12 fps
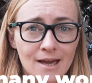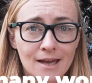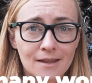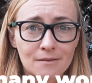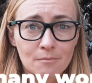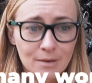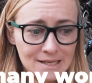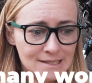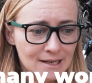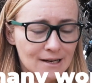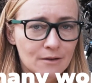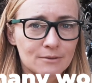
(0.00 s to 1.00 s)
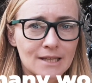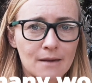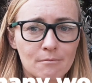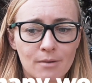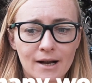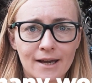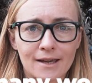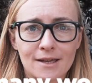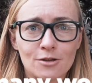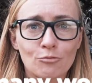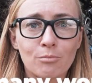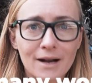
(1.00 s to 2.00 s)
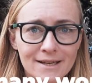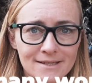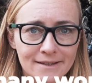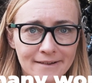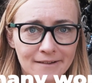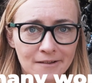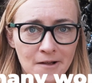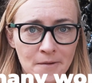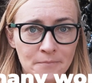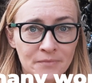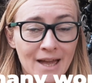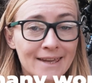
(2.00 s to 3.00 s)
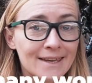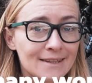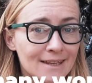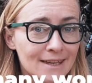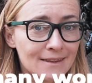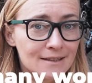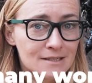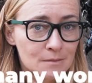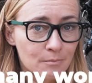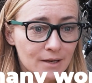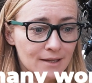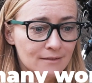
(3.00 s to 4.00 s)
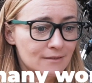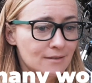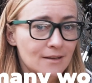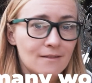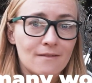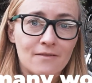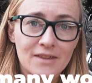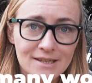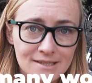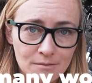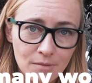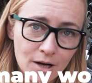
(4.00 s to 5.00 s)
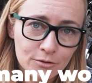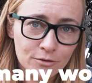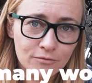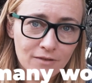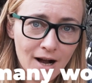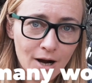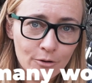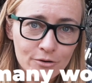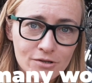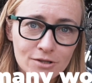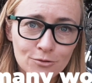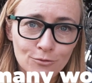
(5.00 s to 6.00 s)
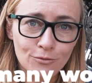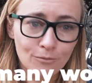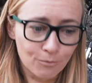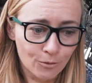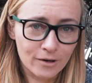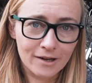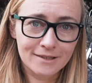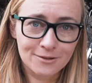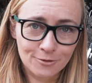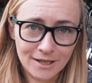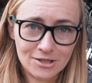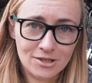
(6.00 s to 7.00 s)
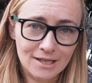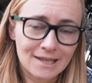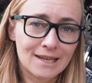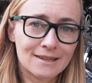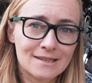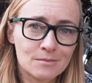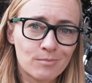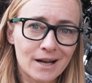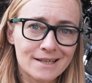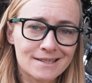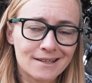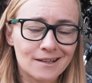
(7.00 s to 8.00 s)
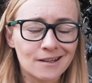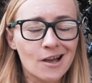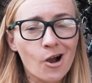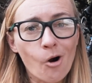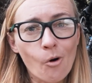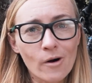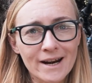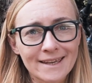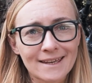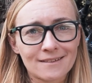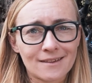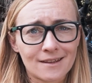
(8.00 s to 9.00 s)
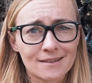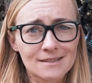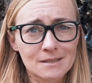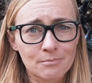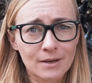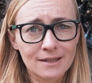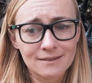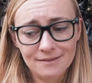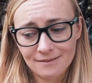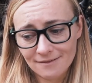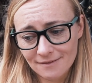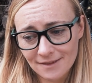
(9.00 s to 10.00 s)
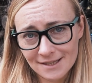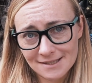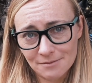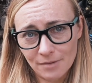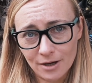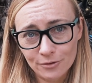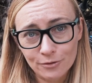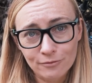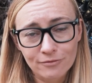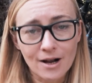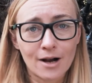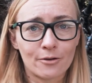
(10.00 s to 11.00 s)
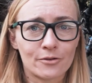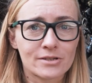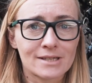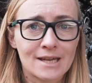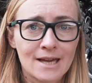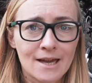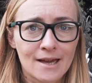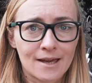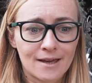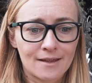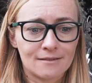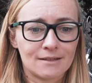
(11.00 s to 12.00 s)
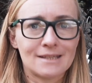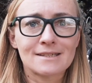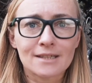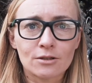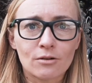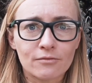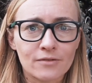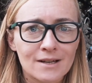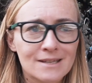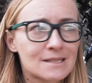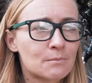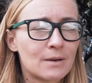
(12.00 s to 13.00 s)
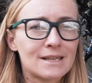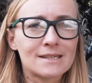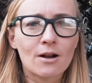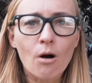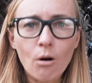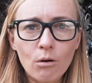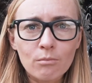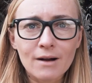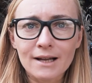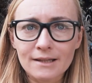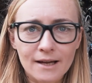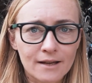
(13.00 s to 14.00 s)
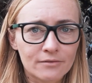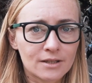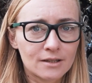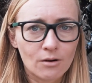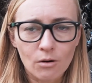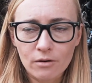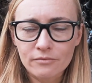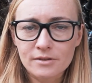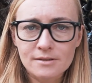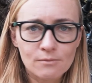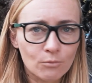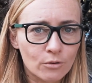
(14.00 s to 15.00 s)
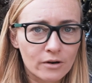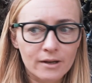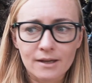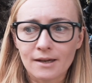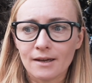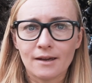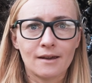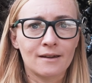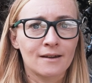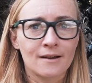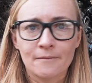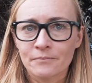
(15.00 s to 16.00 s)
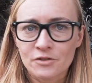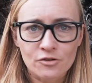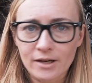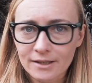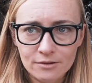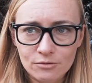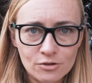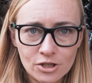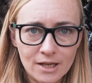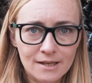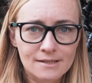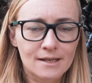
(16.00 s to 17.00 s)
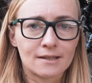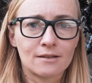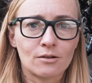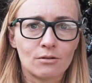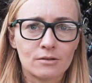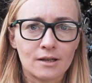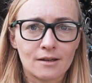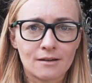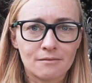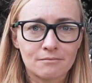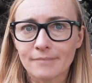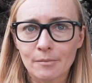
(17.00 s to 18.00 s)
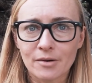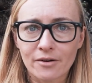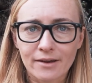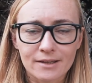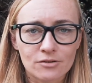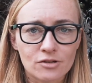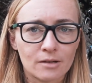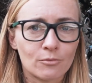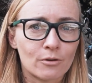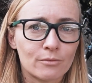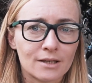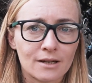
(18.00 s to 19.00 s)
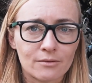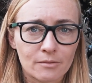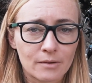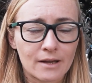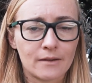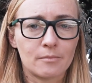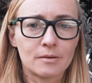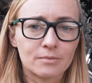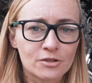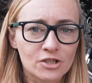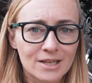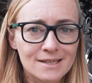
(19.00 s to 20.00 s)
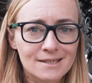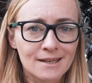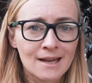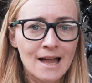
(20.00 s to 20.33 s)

And basically, when I'm buying a new bicycle, I can either spend this amount of hours to work to actually get this bicycle, or I can spend this amount of hours. And instead of spending all my life in the office working, trying to chase, I don't know, the American dream or whatever other people chasing,